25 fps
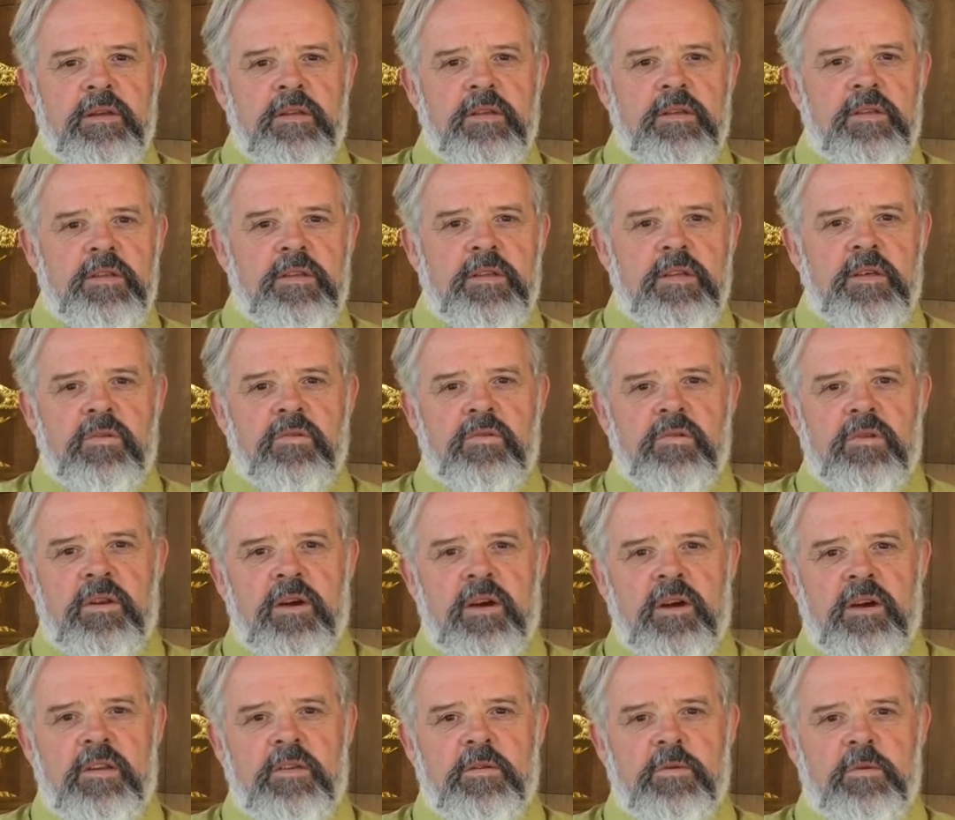
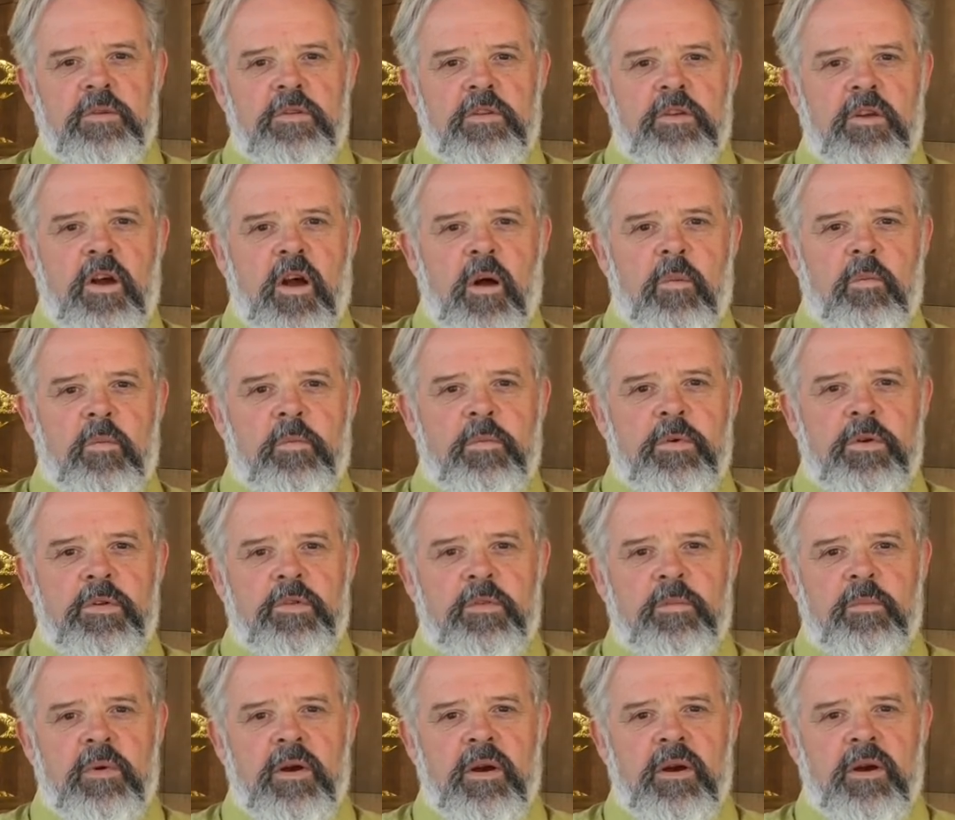Synchronize with
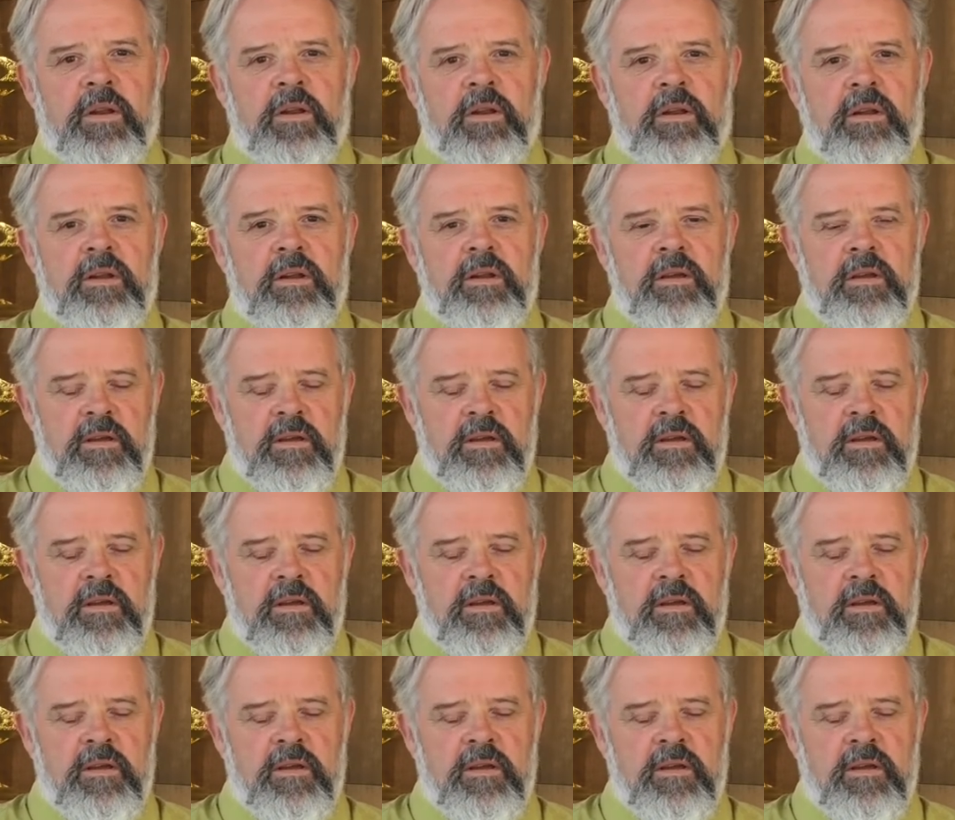Karmapa's mind.